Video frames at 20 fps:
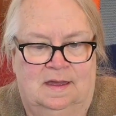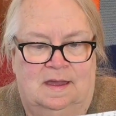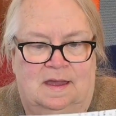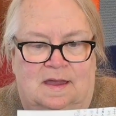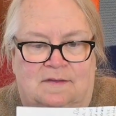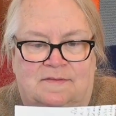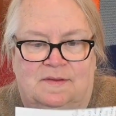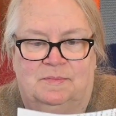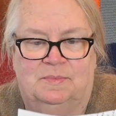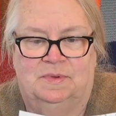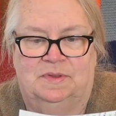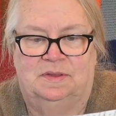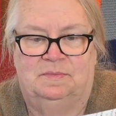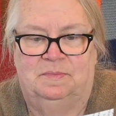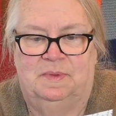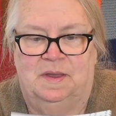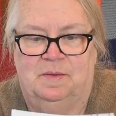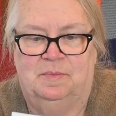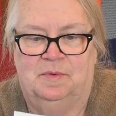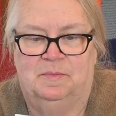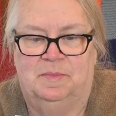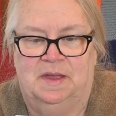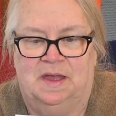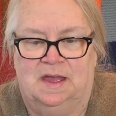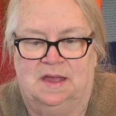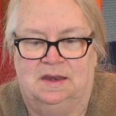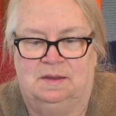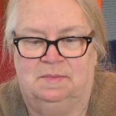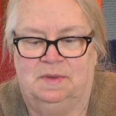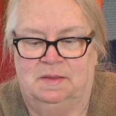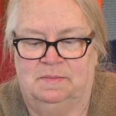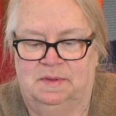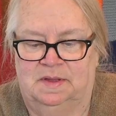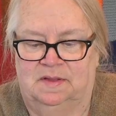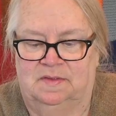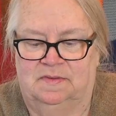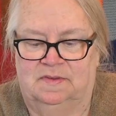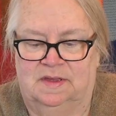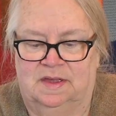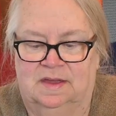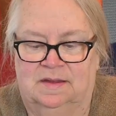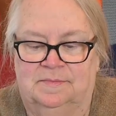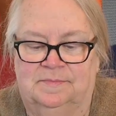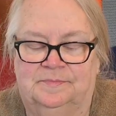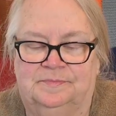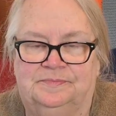If I put the paper behind it, maybe you can see it.